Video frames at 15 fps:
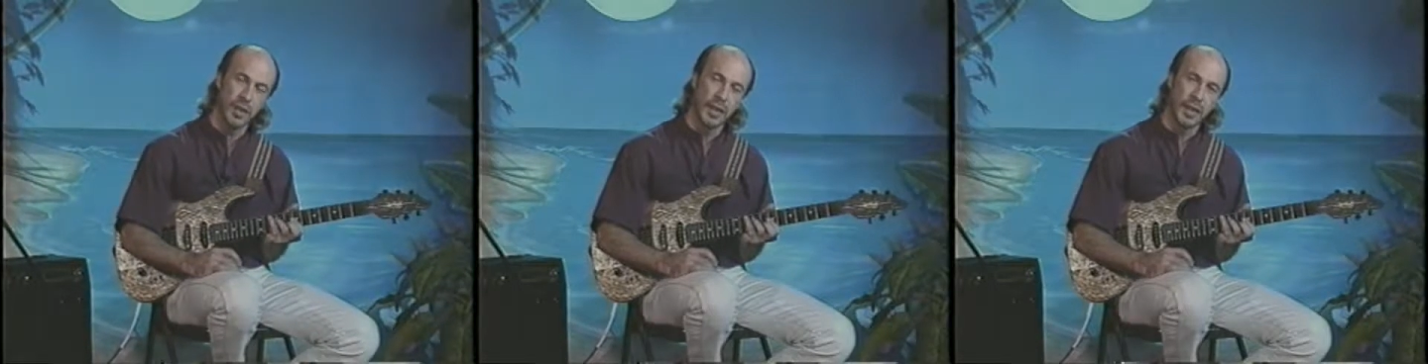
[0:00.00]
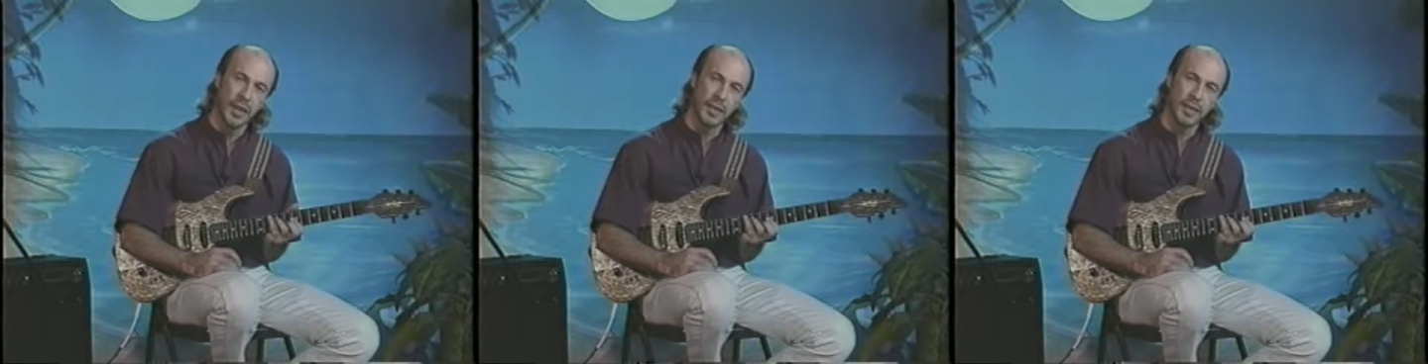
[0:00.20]

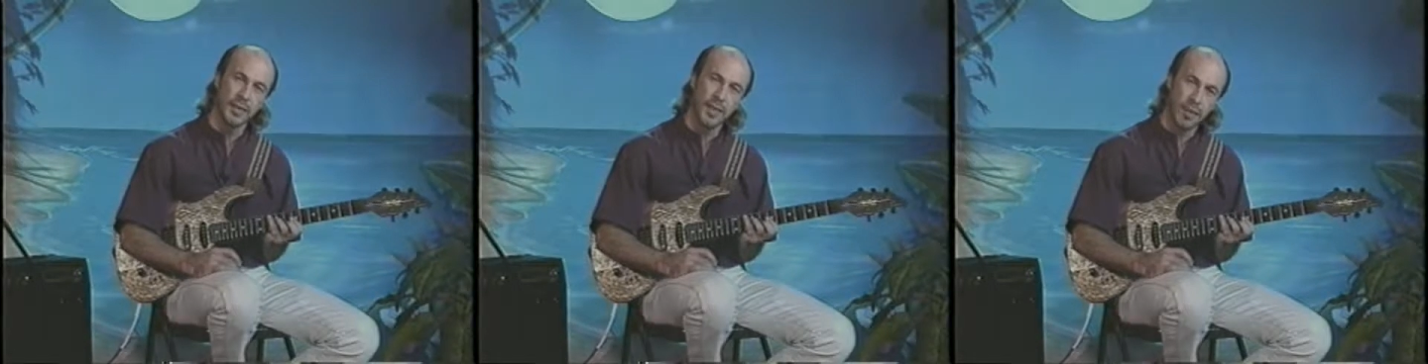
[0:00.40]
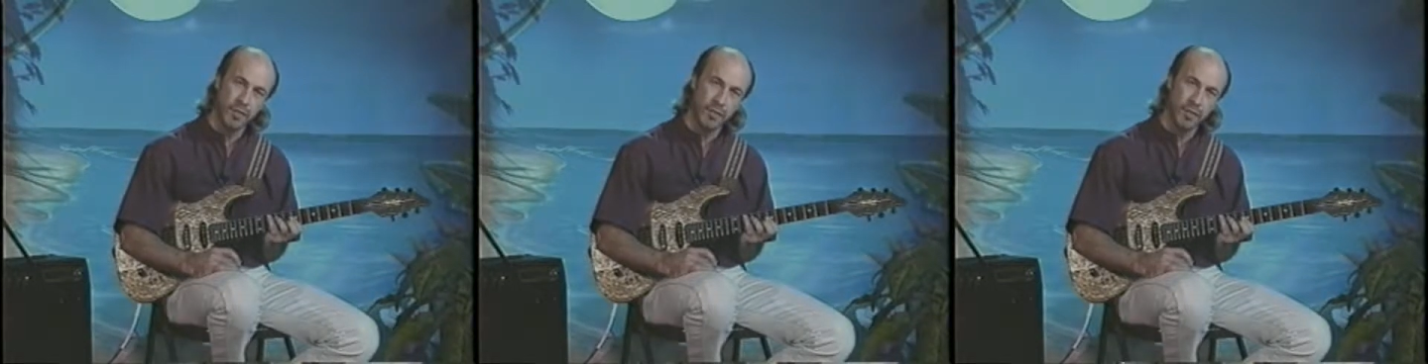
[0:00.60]
In the
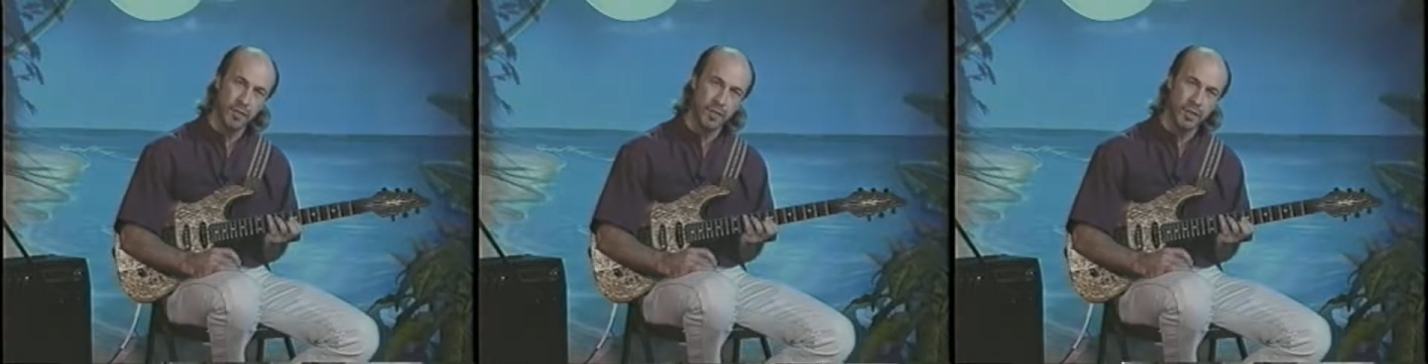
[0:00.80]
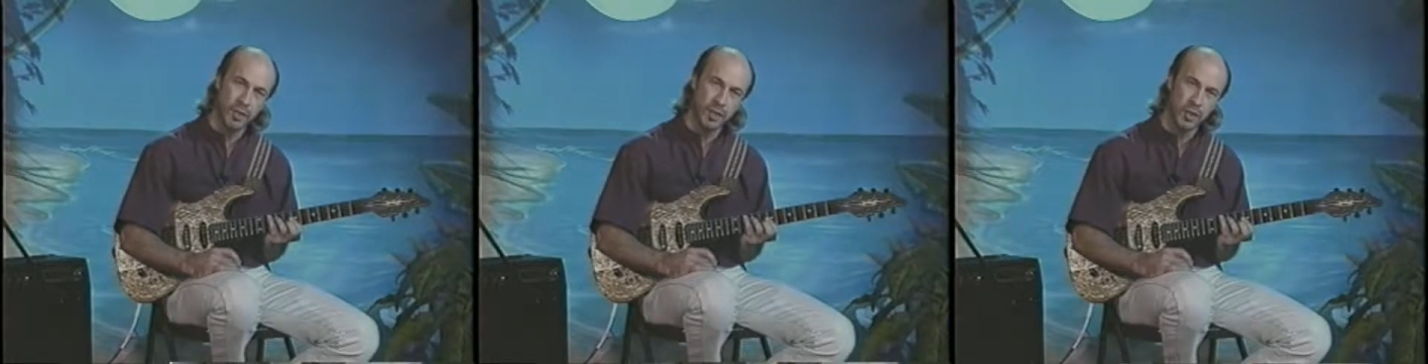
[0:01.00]
seventh
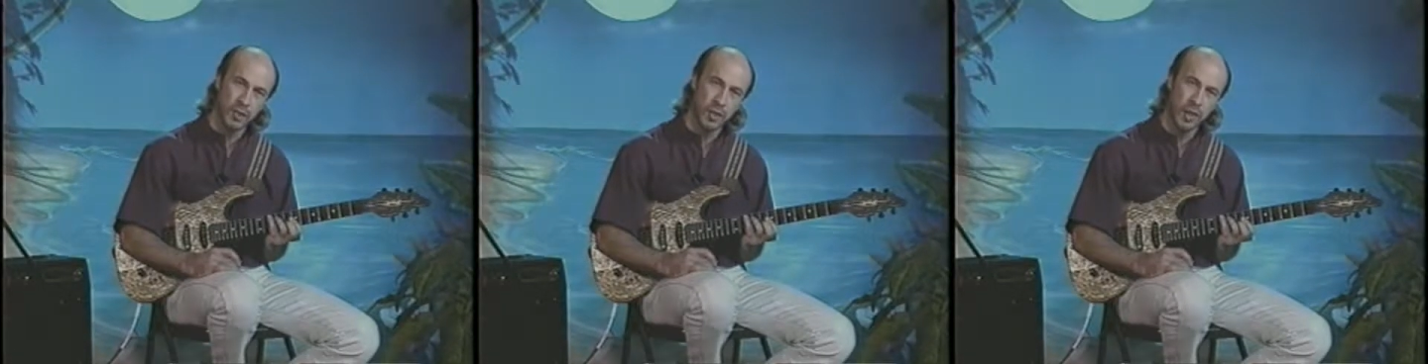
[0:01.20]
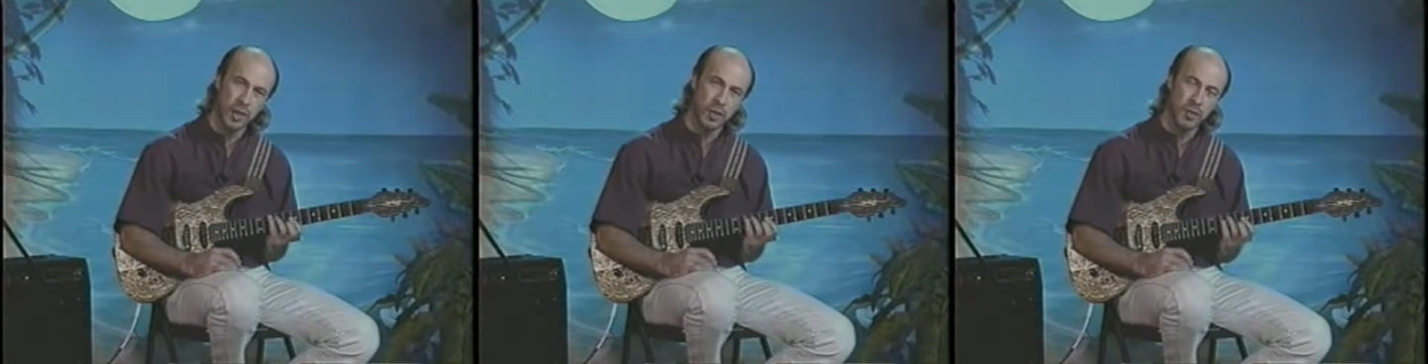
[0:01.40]
position,
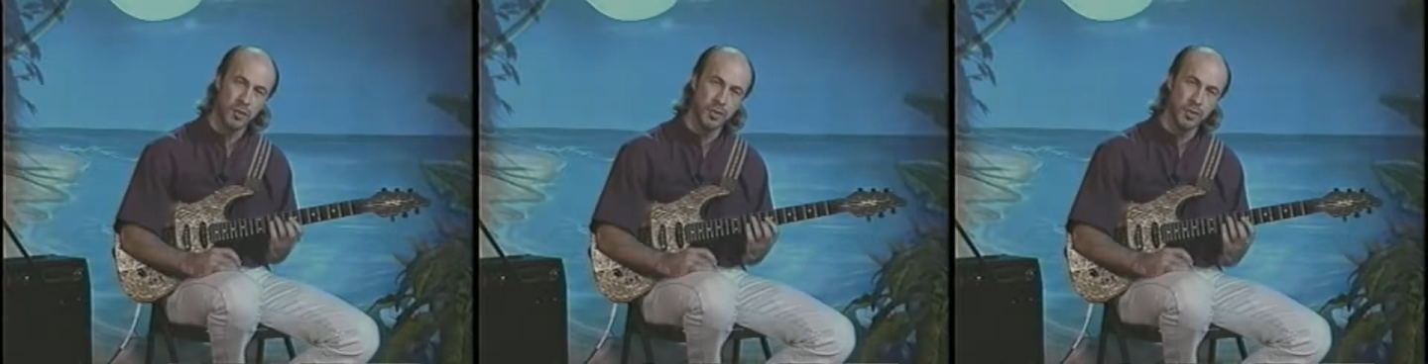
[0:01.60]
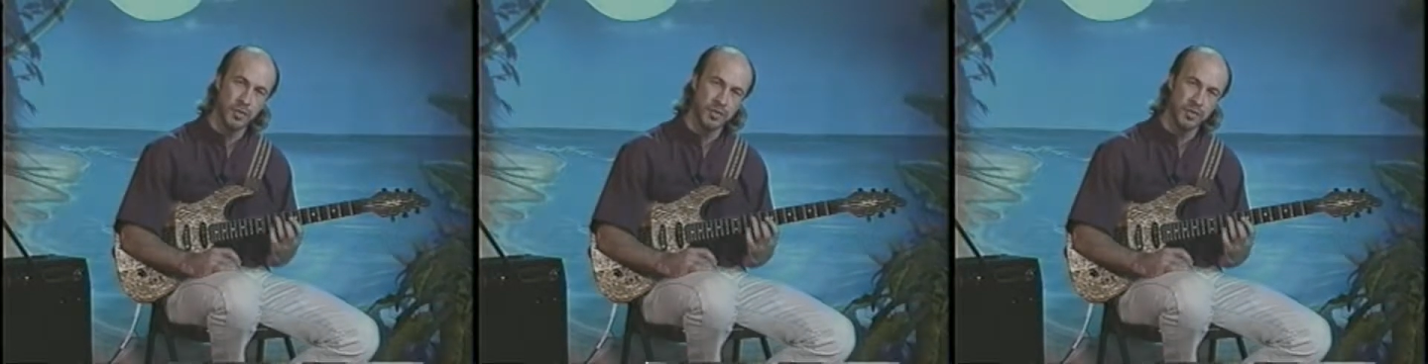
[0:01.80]
when I
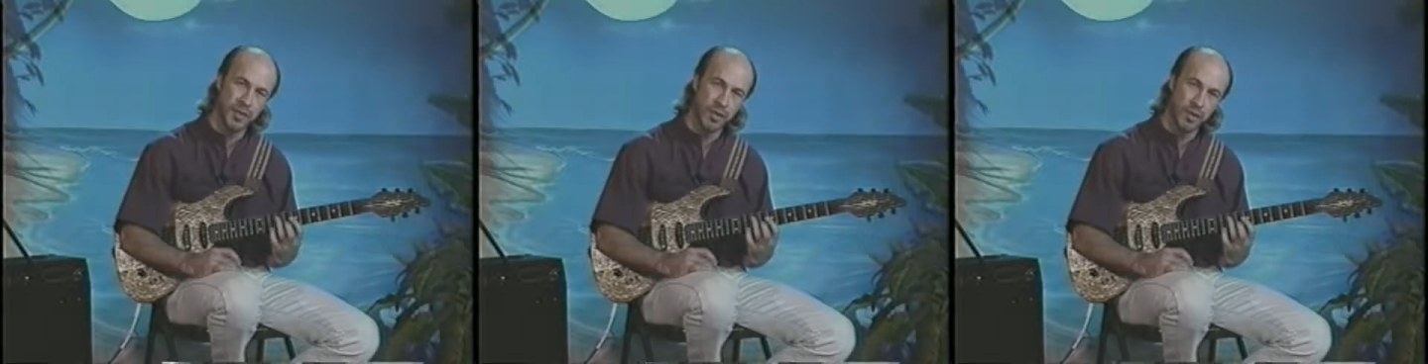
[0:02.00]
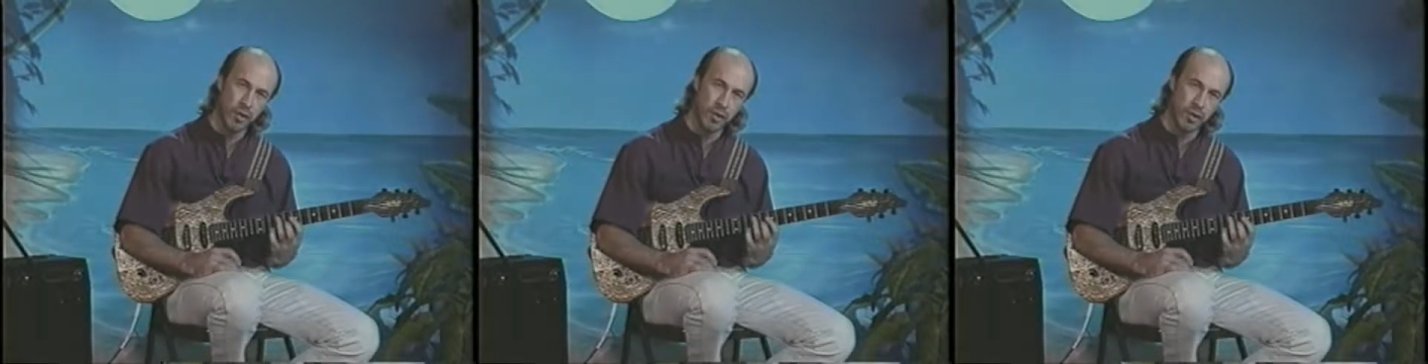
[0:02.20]
used the
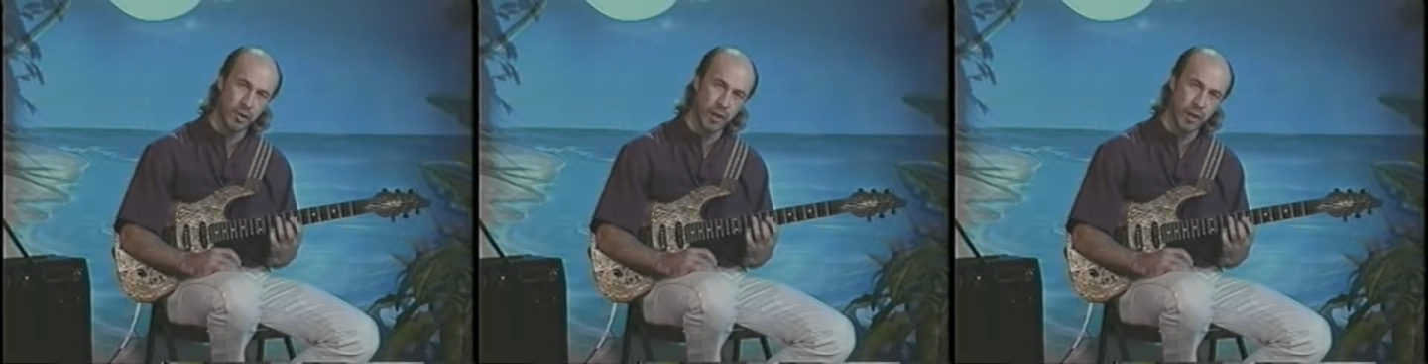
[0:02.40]
fill,